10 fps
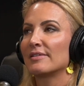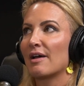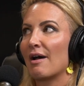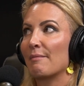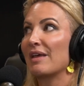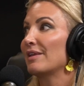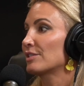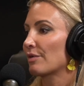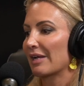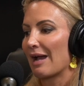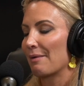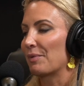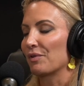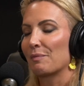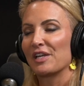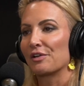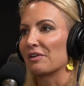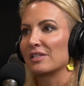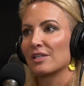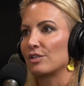And then so I got both
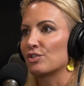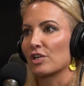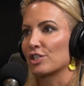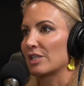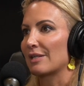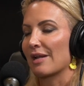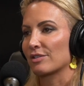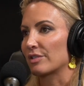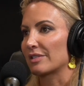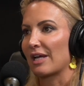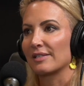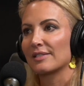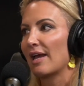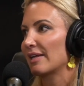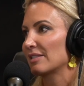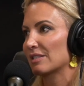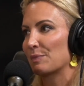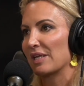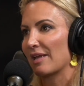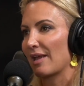my degrees in nutrition and exercise
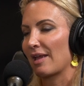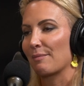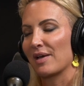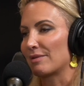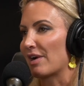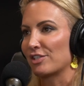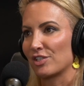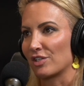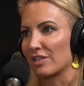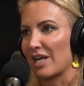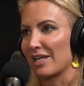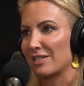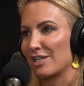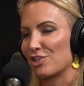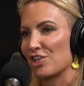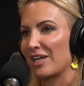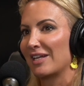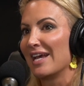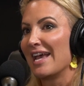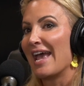science, became a registered
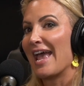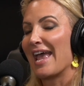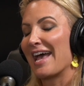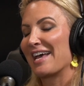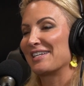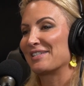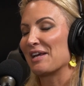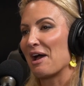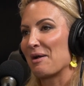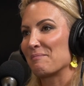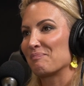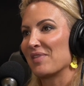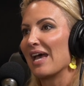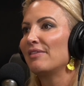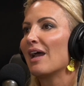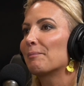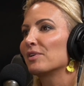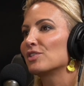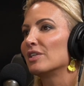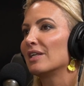dietitian, and
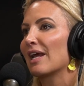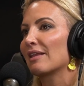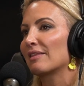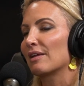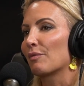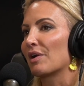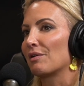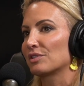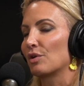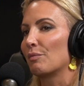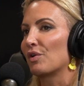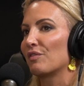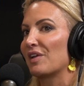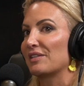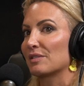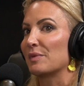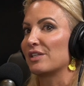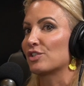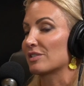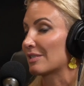had the opportunity. I think what also
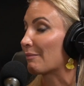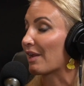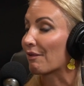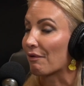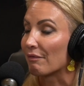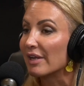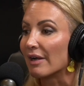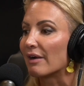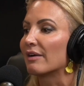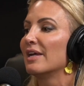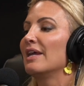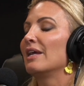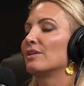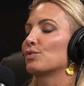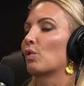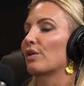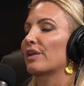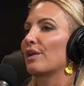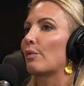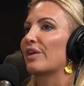motivates me just in my career
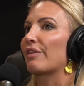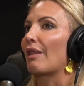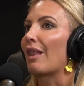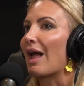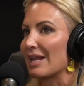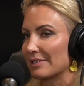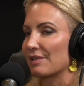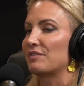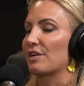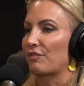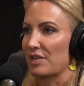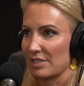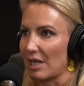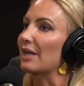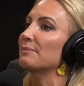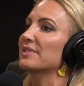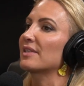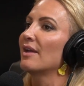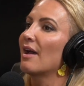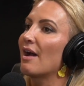is working with lots of different
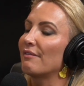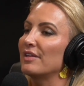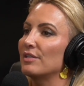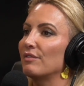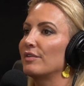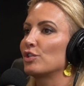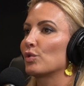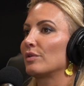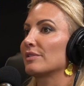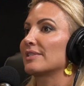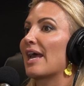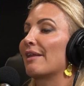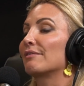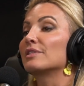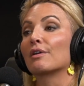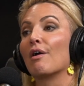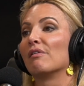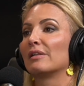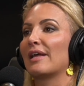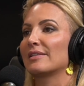types of individuals and
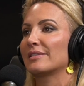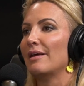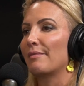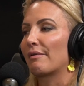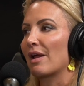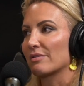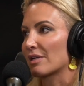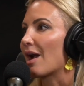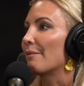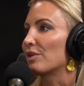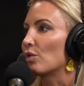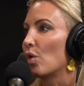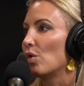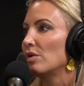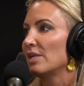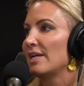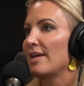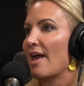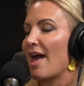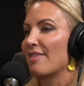to coalesce them around a common
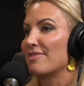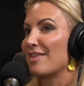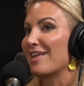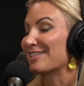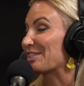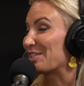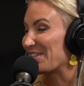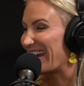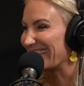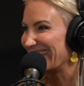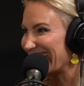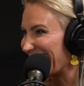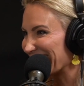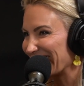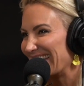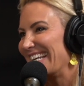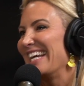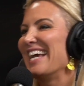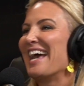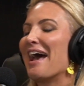goal. And then that's the challenge,
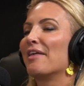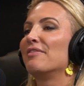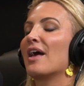actually.